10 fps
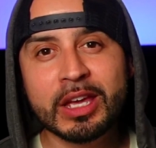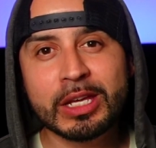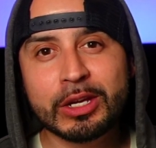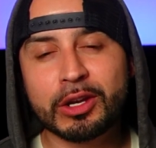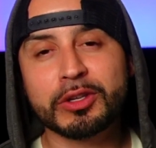
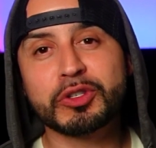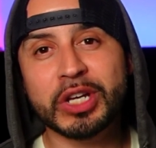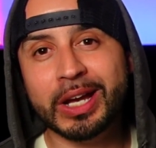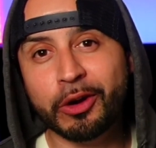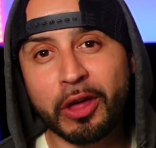You can also
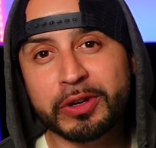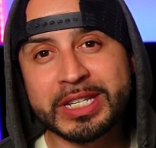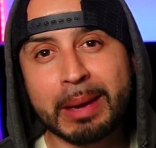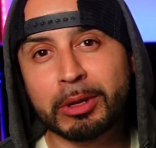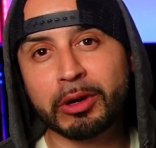check out other
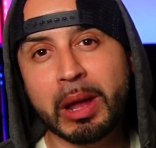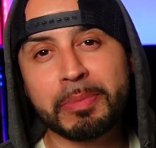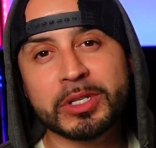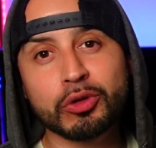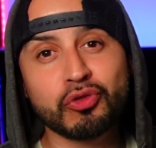Scam Alert
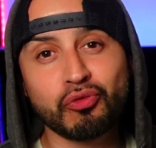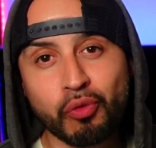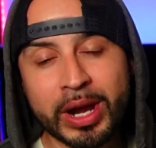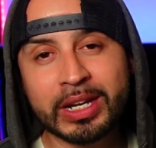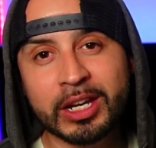episodes
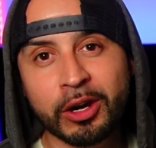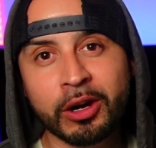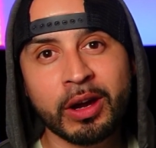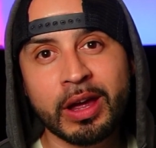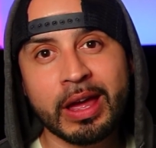right here.
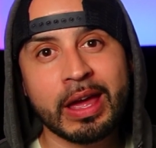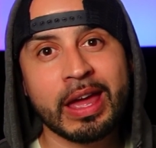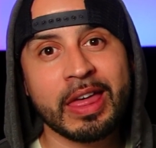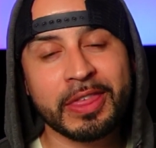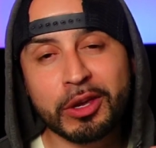
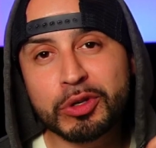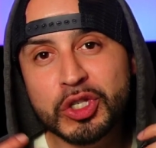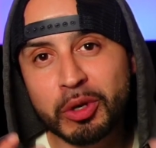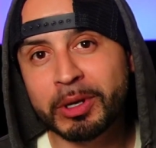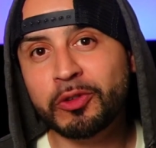Thank you
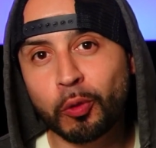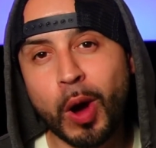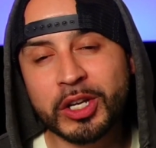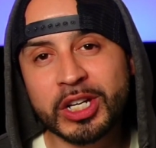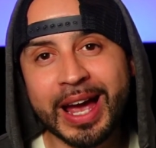so much for
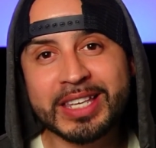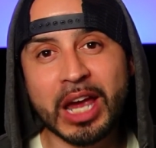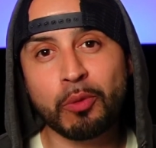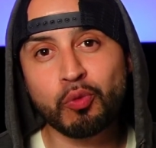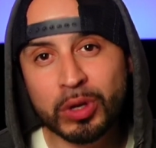watching, guys. I
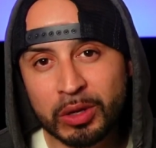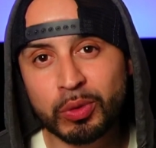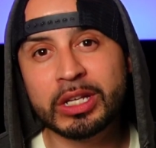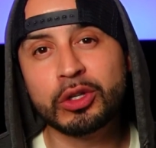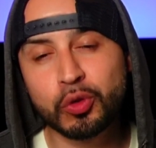
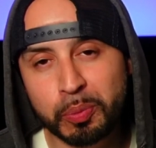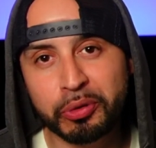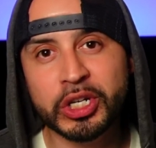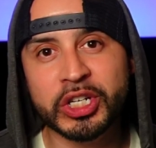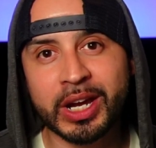really do
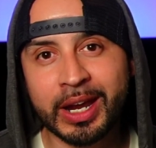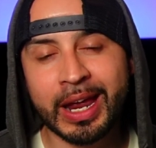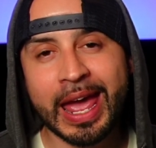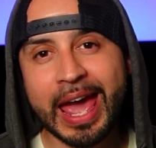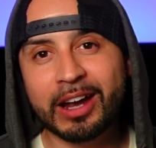appreciate it,
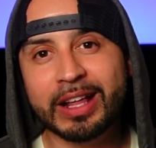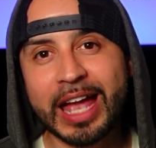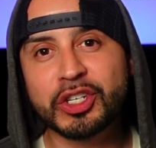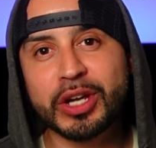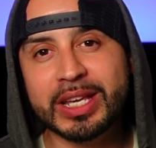and I'll
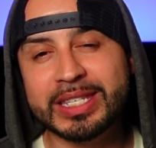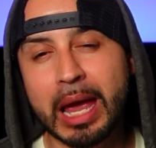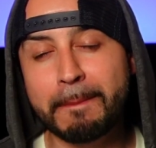catch you next time.